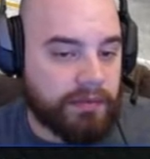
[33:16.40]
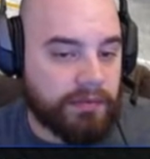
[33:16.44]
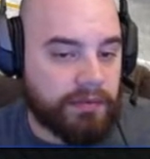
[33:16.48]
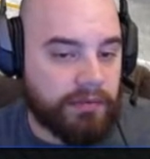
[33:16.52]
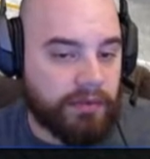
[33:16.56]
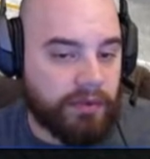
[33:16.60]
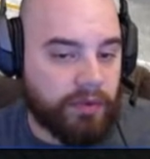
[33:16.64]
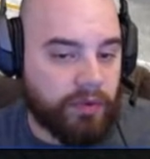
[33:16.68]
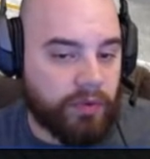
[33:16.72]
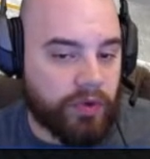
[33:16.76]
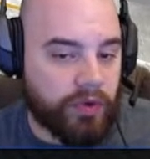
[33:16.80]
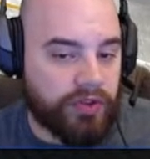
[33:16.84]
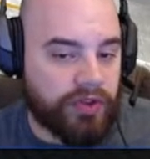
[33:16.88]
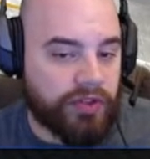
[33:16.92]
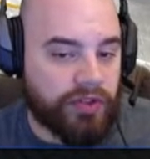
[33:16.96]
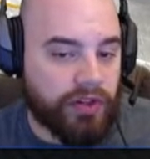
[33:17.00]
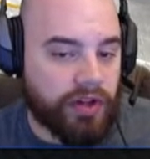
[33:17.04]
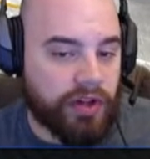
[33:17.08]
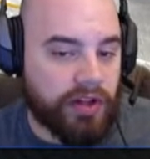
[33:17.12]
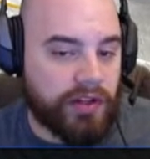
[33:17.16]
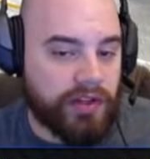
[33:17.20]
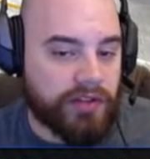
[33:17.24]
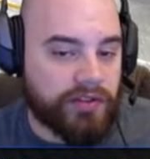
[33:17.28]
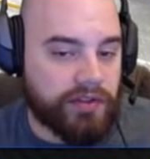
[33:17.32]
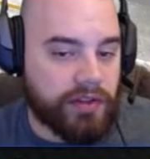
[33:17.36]
which
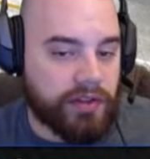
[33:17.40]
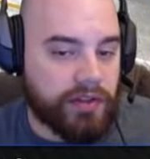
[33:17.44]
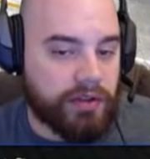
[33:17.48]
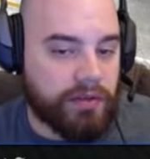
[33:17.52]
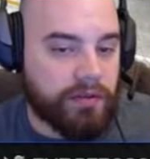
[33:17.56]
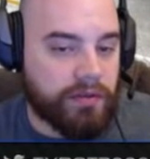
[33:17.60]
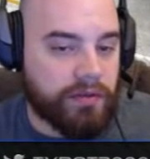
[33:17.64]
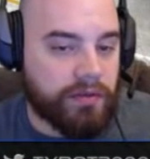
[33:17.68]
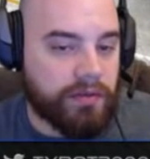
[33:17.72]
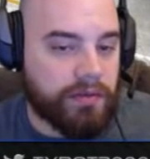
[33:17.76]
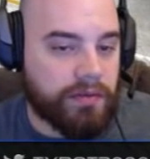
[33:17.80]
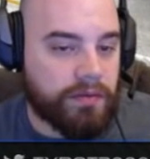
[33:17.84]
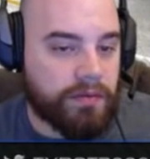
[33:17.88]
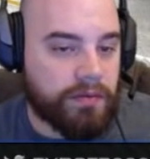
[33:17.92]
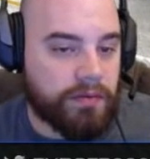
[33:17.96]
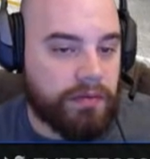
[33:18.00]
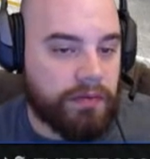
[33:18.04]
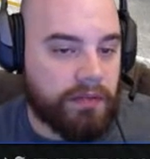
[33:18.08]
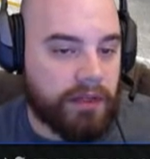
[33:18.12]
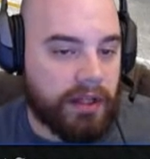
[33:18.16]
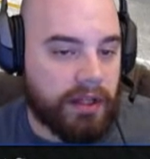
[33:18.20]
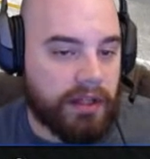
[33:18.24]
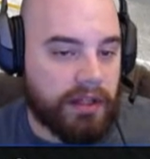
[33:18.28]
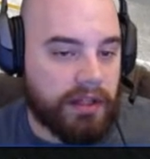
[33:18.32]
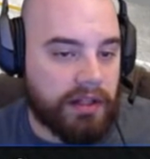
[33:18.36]
also,
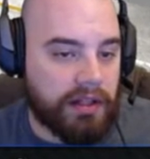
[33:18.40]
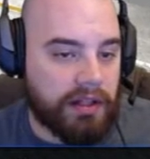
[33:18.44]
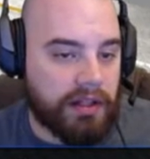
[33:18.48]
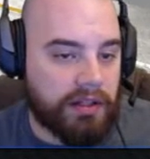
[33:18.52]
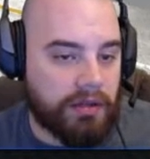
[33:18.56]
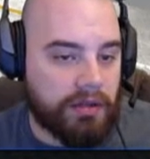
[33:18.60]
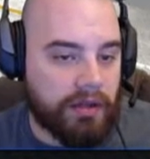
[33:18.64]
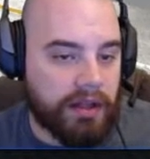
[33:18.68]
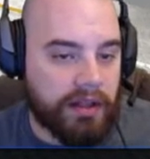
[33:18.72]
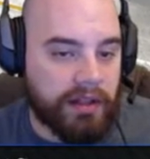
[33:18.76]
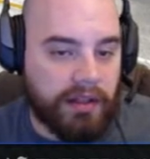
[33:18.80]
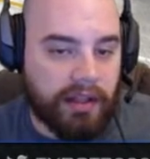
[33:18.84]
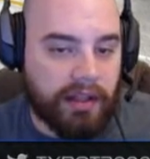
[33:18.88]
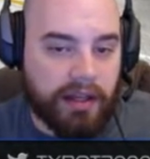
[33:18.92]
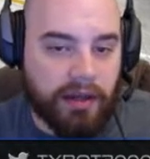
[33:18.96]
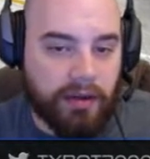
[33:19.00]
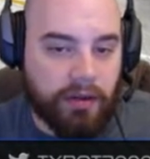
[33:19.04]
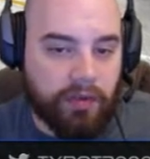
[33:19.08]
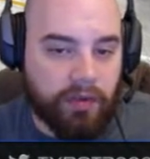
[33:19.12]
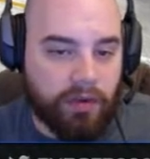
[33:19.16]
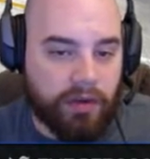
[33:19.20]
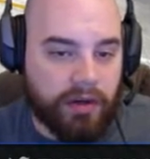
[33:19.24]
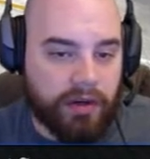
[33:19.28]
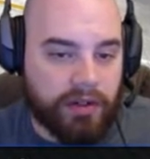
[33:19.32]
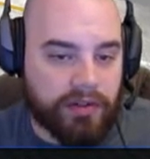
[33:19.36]
I think it
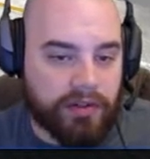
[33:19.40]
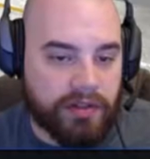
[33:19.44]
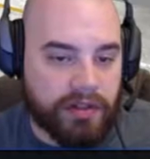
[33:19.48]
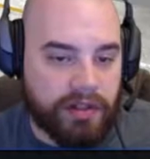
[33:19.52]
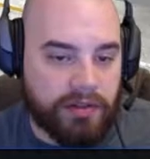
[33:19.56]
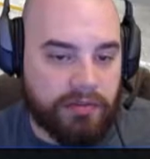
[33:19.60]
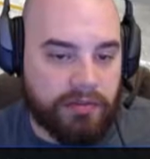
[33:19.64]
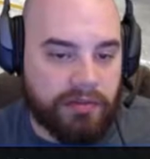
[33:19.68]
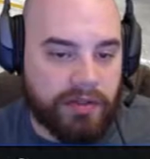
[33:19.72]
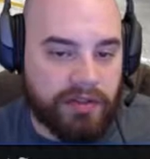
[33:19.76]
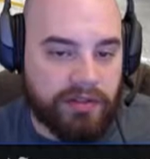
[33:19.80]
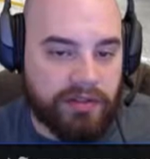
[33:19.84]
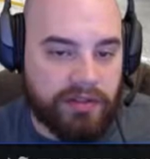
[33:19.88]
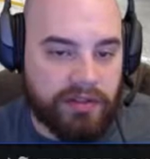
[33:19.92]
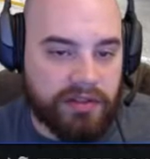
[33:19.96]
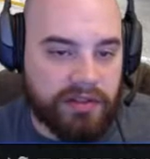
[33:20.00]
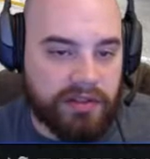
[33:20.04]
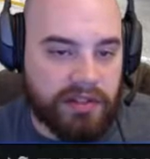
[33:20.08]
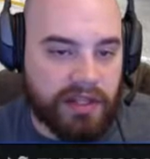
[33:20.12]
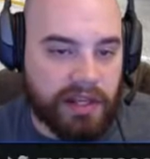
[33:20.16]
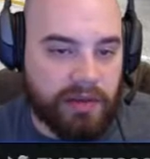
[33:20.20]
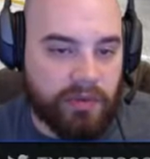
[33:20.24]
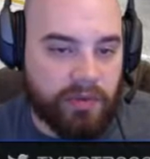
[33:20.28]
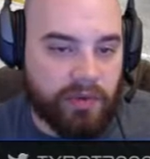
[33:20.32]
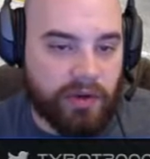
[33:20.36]
works in much the
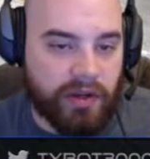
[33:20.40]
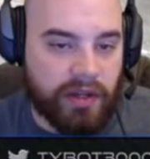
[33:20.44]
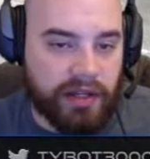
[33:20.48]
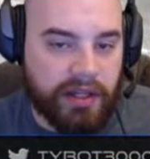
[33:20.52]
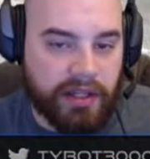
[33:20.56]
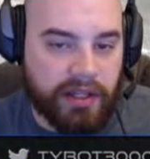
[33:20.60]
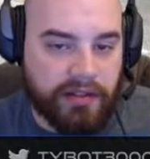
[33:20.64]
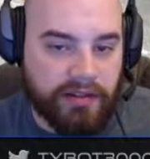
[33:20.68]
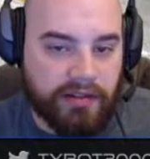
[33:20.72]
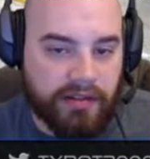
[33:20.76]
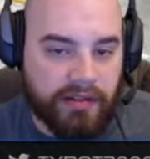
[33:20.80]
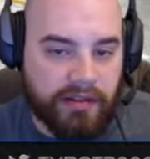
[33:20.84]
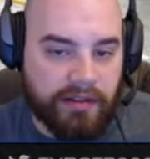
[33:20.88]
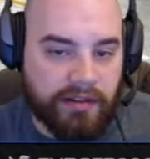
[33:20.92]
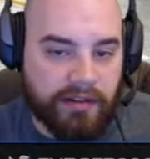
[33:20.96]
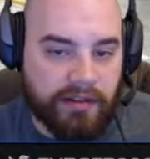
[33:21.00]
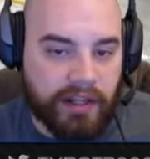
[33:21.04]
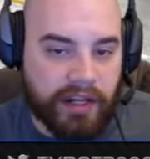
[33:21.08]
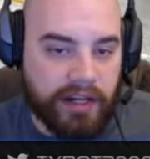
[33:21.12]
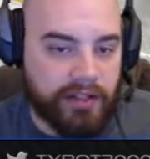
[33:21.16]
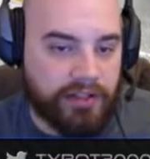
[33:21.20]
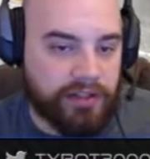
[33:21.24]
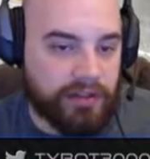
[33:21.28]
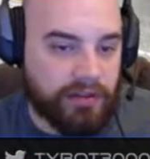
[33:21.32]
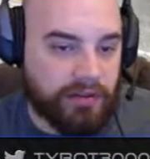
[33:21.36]
same way as the
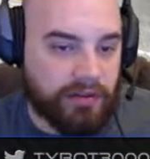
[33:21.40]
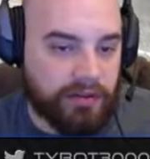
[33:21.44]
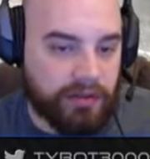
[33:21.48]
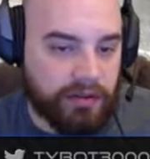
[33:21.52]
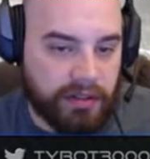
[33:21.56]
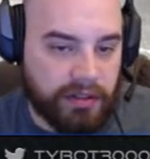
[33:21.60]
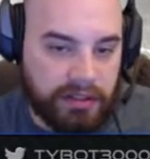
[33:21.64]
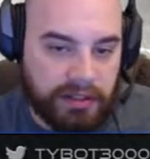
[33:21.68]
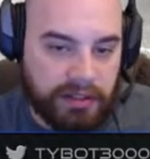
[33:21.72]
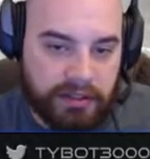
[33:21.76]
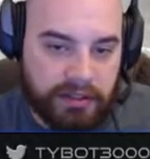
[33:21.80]
detection array.